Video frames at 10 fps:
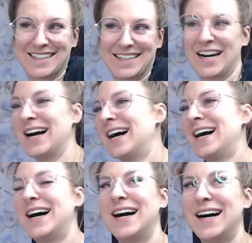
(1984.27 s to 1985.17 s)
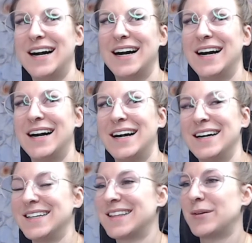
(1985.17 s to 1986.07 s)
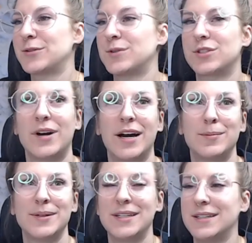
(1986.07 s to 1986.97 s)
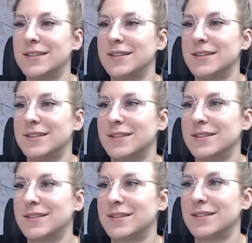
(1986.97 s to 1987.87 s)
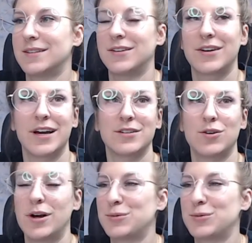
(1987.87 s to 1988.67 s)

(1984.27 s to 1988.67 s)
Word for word: Oh, that makes me so happy. Okay, so I'm